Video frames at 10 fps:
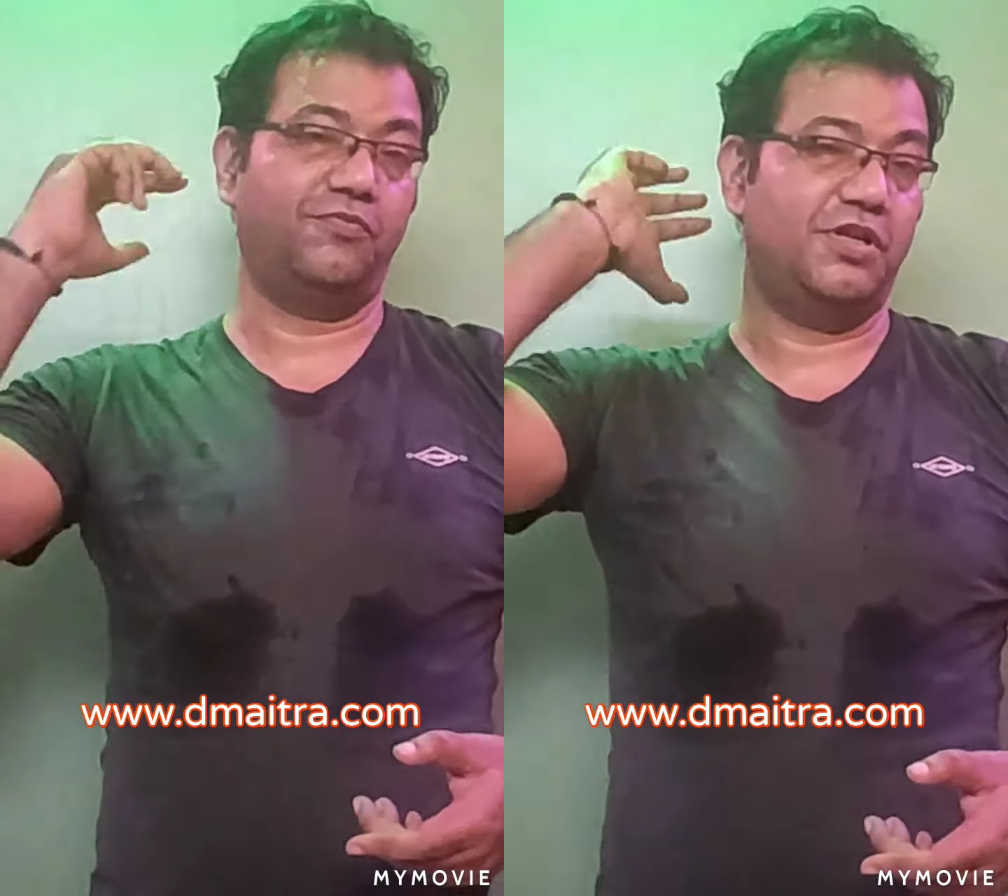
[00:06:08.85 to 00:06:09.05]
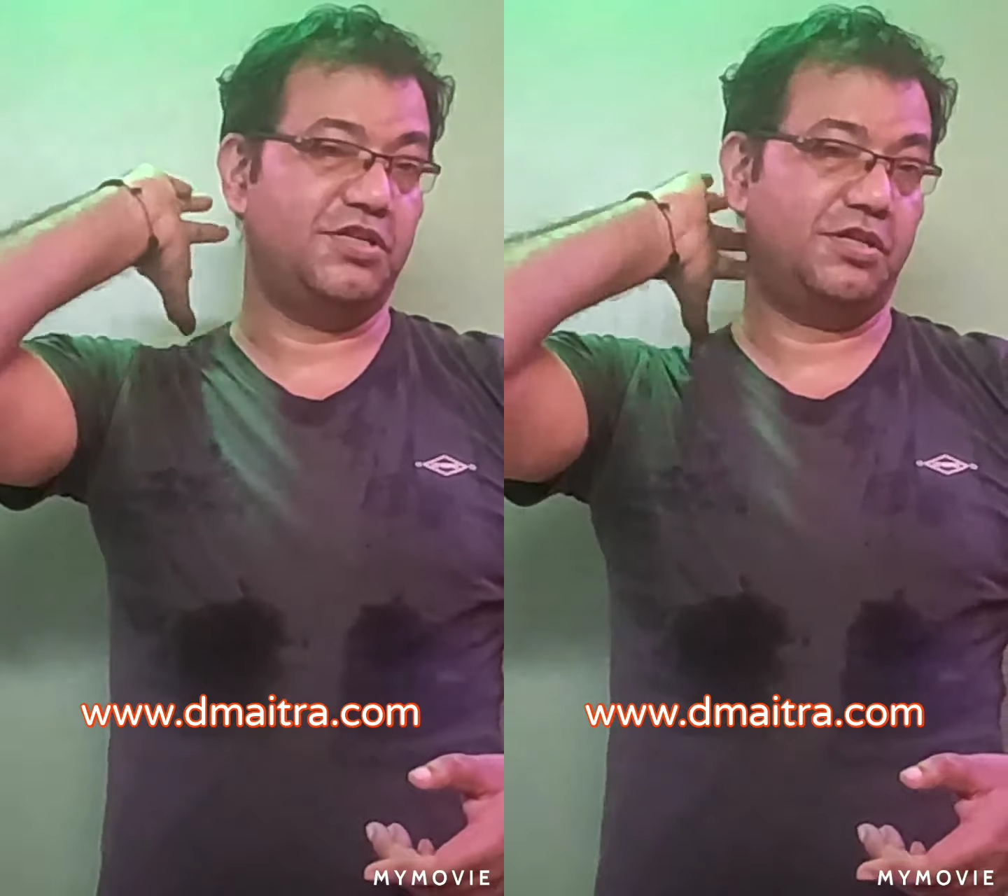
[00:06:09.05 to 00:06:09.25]

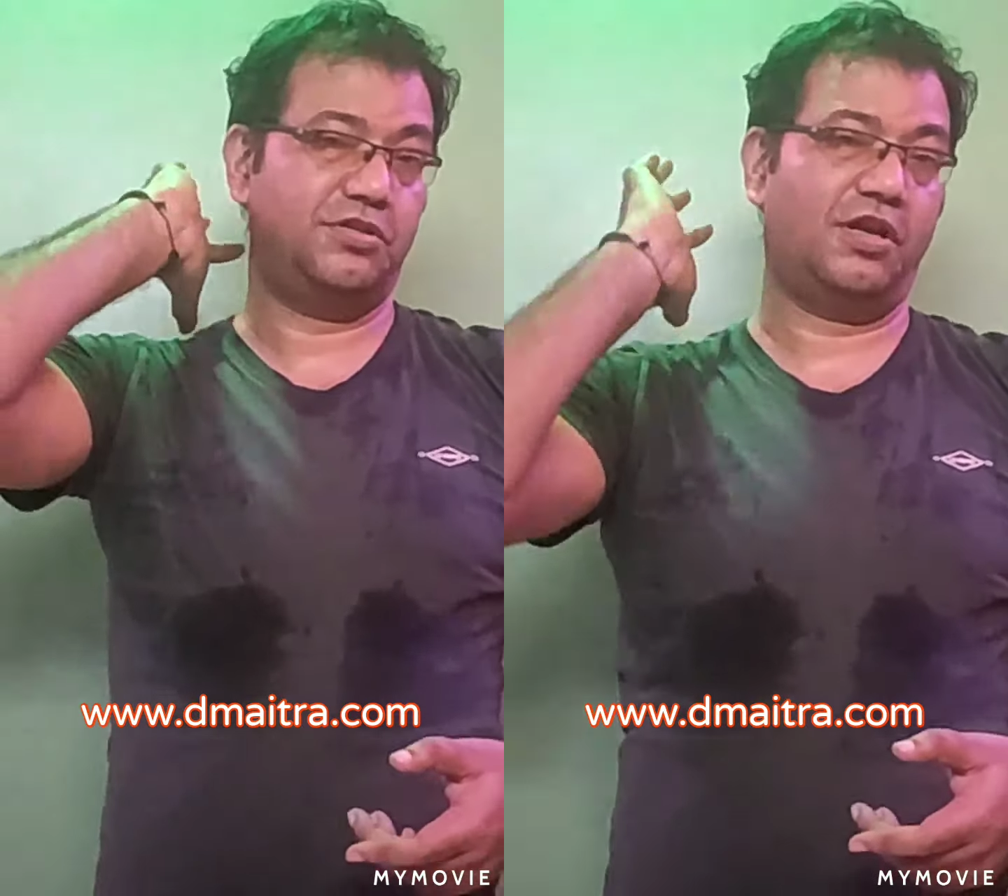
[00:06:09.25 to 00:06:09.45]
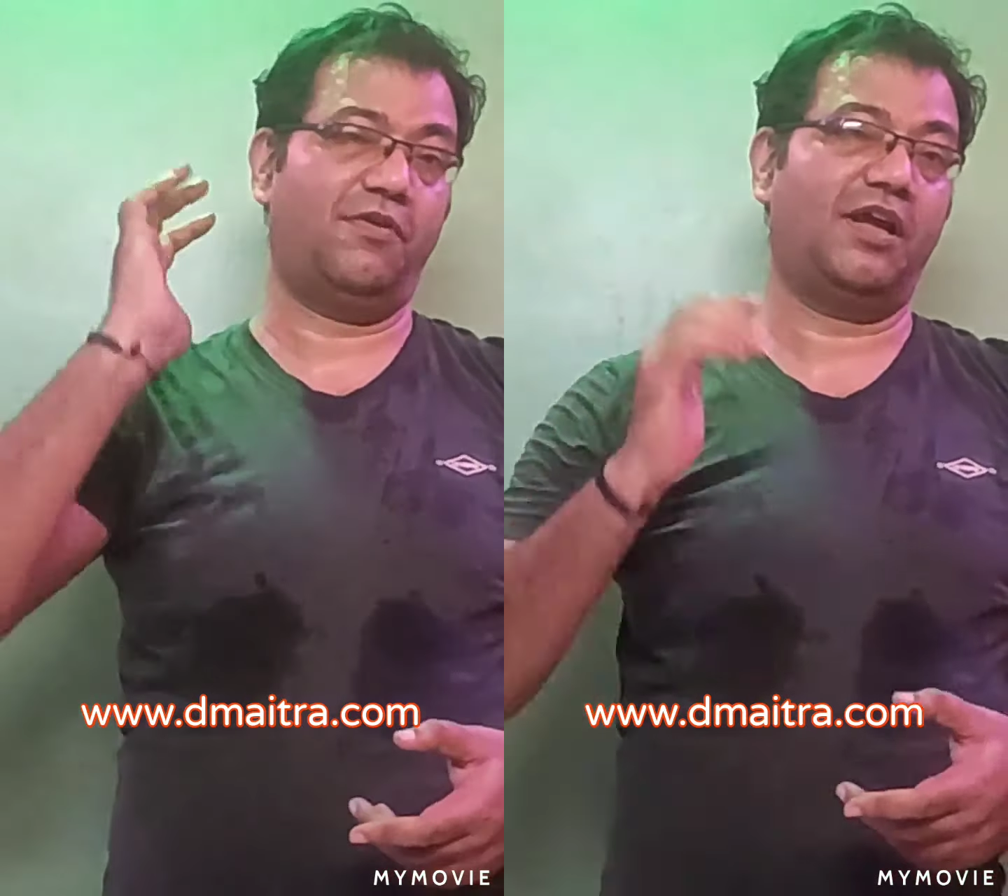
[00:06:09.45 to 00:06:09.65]
this
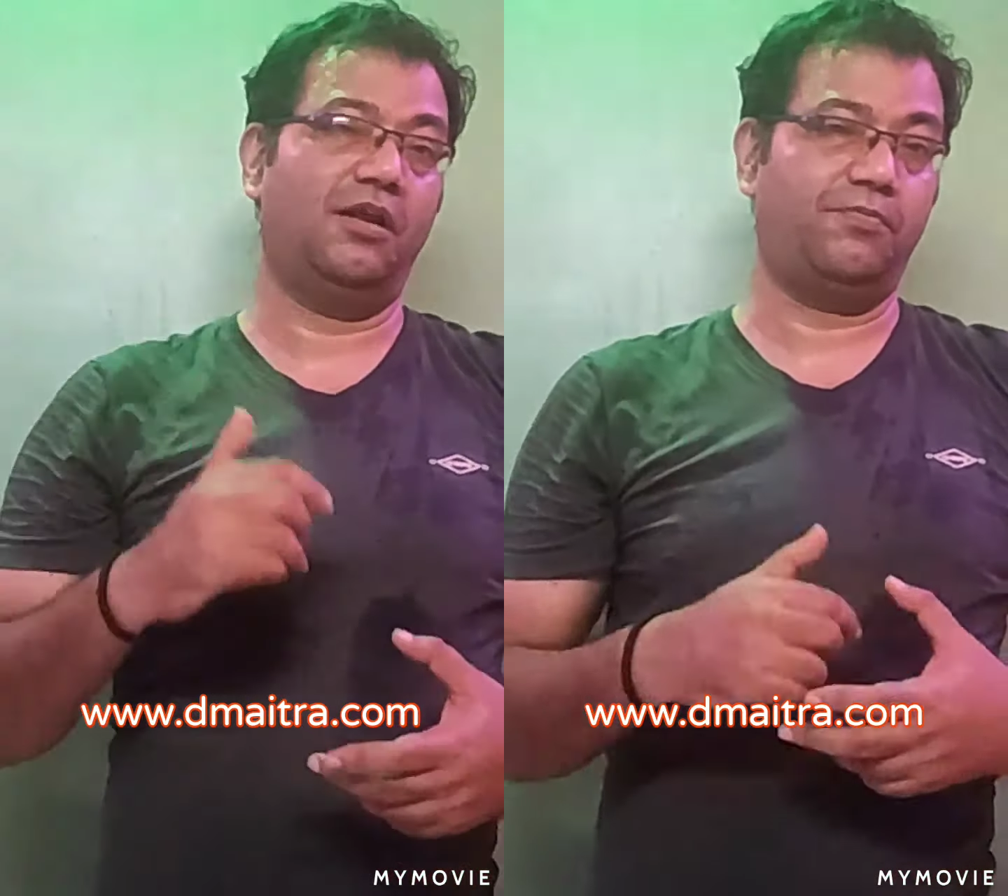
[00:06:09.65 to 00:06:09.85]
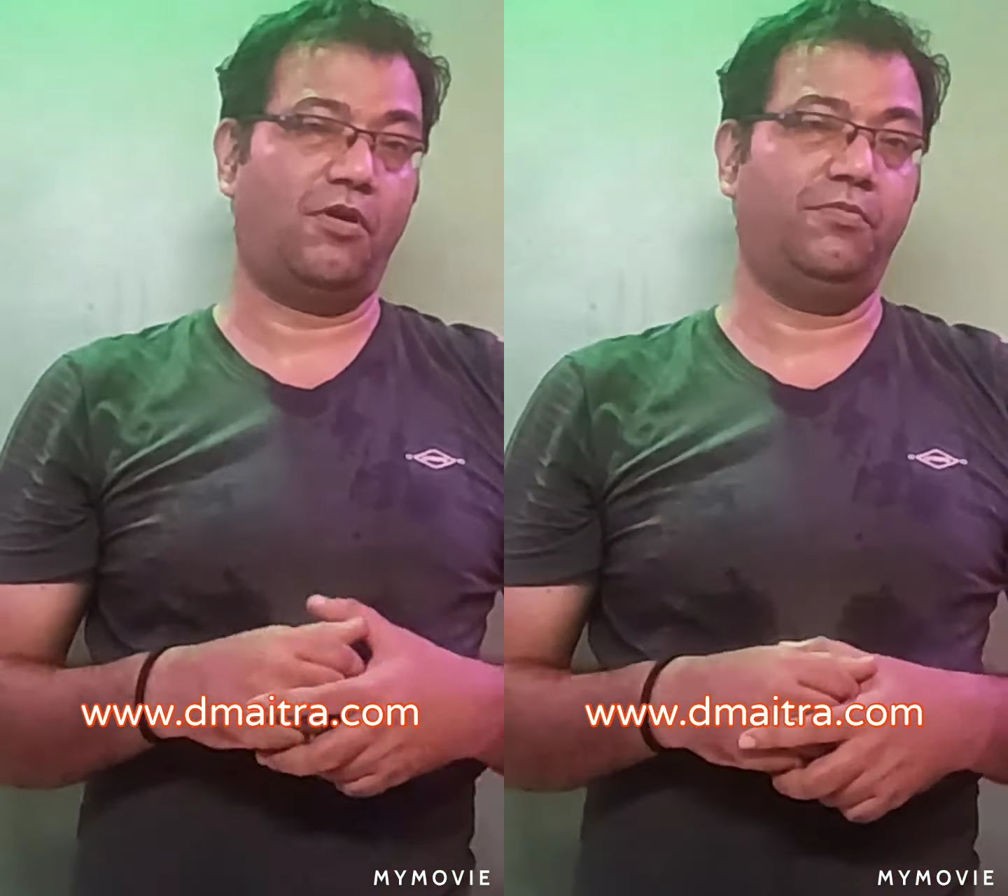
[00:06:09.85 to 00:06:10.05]
cervical
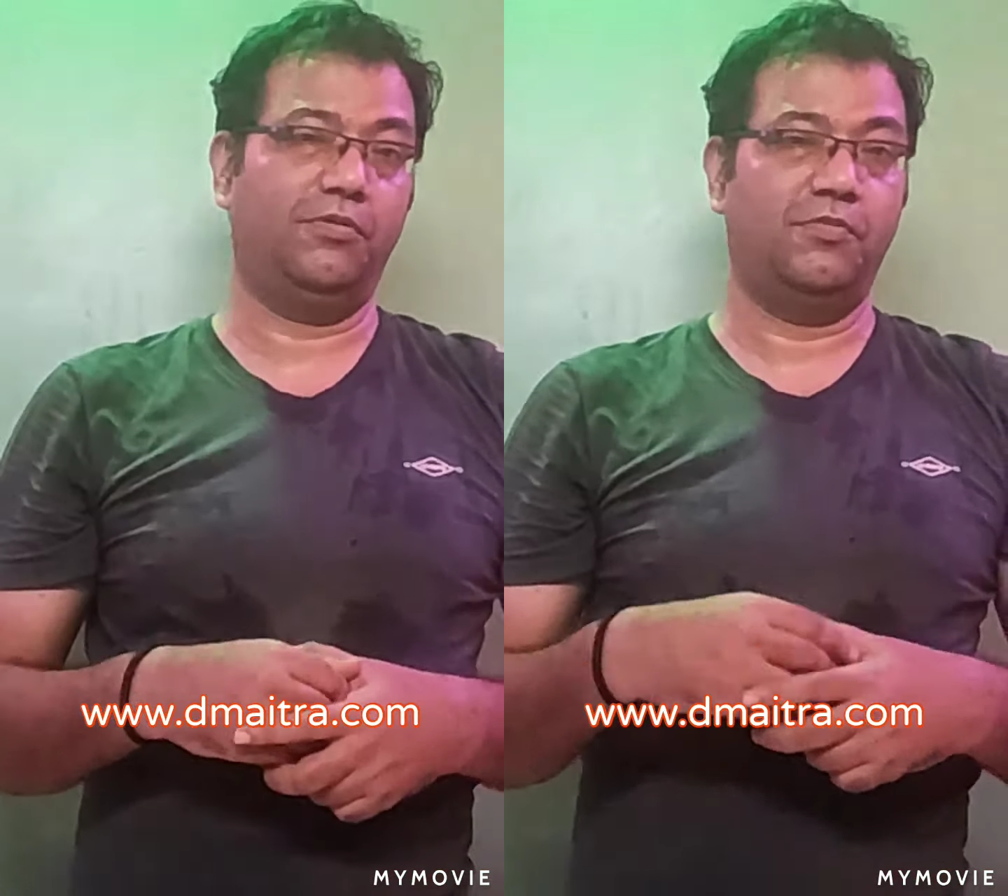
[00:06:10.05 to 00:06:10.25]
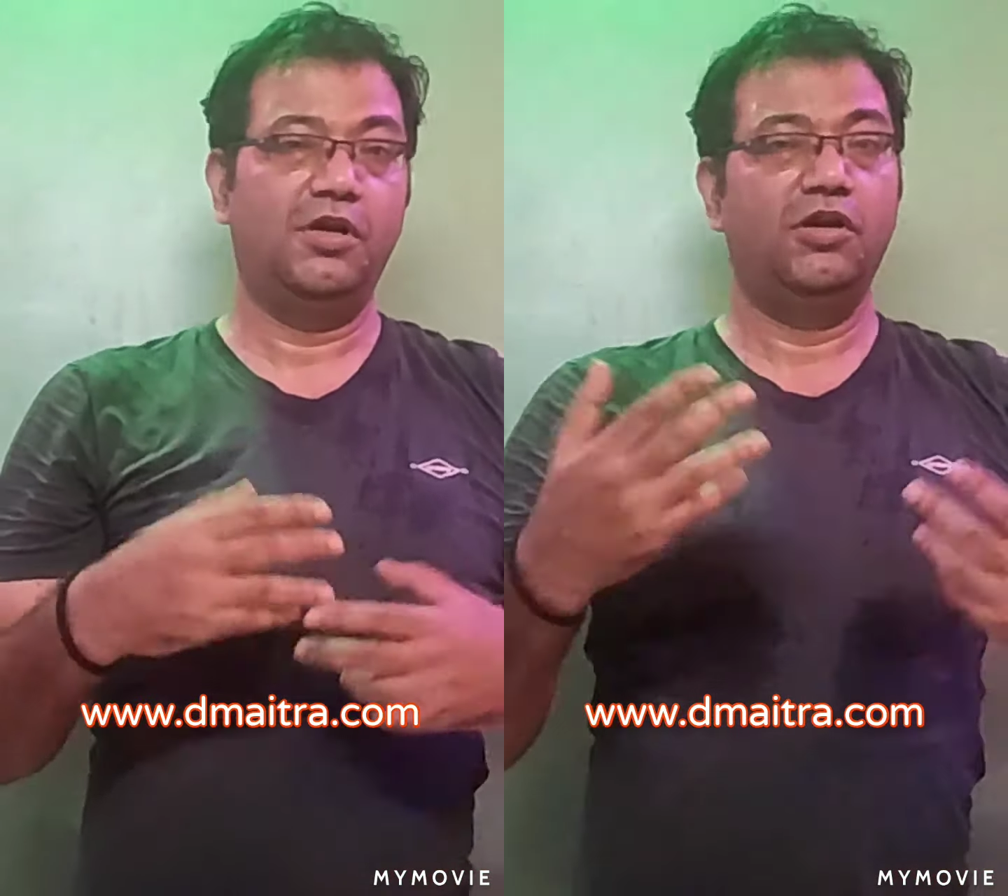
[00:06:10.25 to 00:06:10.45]
problem,